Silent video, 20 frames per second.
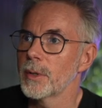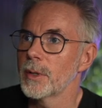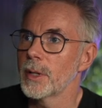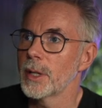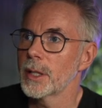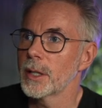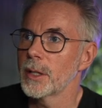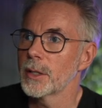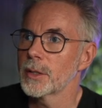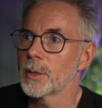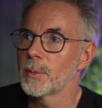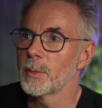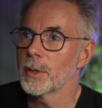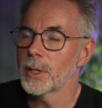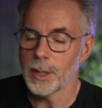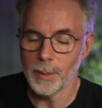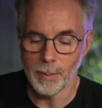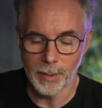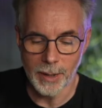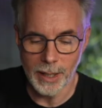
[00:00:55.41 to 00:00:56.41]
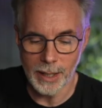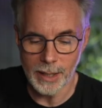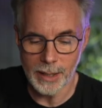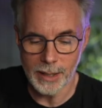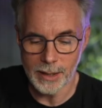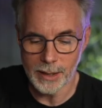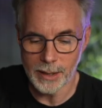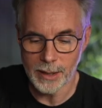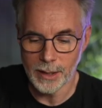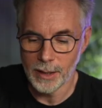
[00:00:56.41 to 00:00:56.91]
Elgato
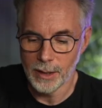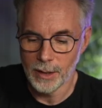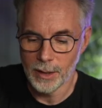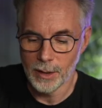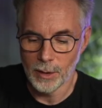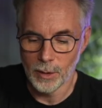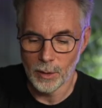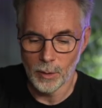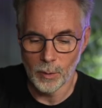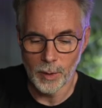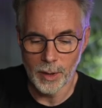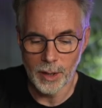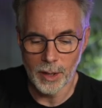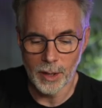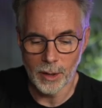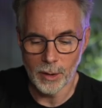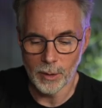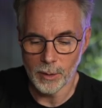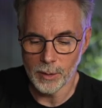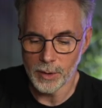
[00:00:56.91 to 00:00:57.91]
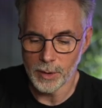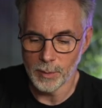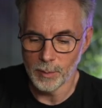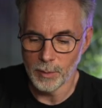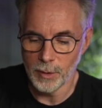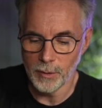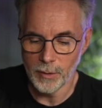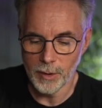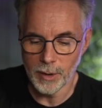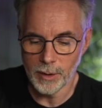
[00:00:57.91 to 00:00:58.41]
Marketplace, Windows
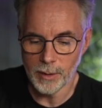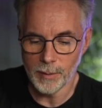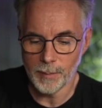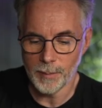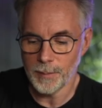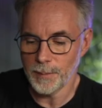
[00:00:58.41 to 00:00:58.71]
Mover.